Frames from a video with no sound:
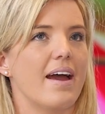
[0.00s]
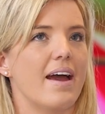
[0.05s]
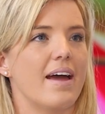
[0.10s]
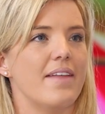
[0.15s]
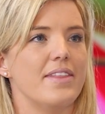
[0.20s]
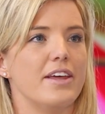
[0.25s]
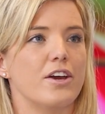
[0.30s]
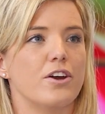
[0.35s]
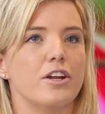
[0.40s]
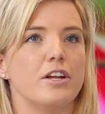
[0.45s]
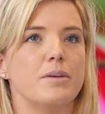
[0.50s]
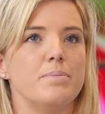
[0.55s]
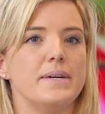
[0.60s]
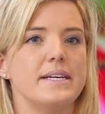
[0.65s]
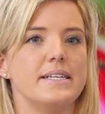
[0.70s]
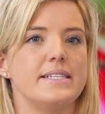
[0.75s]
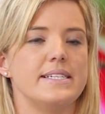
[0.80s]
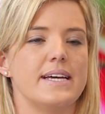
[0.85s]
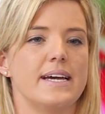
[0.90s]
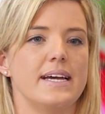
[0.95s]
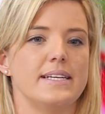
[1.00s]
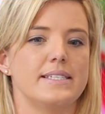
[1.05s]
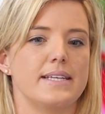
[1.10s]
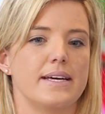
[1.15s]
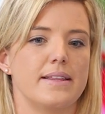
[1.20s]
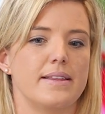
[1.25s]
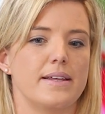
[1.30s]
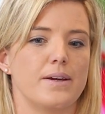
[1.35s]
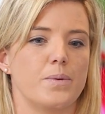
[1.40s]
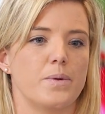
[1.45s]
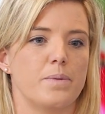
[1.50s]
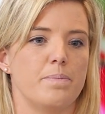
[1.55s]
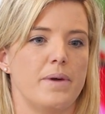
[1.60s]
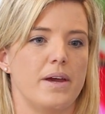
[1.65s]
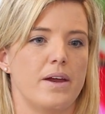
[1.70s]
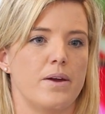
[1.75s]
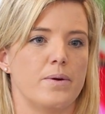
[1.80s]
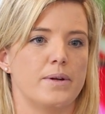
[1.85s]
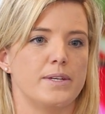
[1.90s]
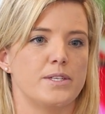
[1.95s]
And there are going to be days, I think, with
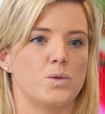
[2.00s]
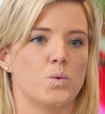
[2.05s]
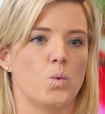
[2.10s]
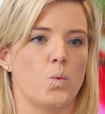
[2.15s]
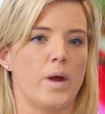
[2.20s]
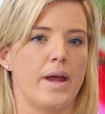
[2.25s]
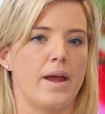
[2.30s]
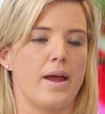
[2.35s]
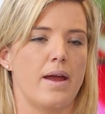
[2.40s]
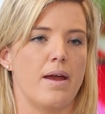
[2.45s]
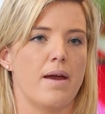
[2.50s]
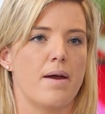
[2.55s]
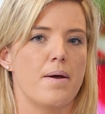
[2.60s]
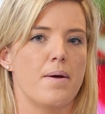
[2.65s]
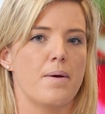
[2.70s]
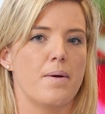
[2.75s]
parents where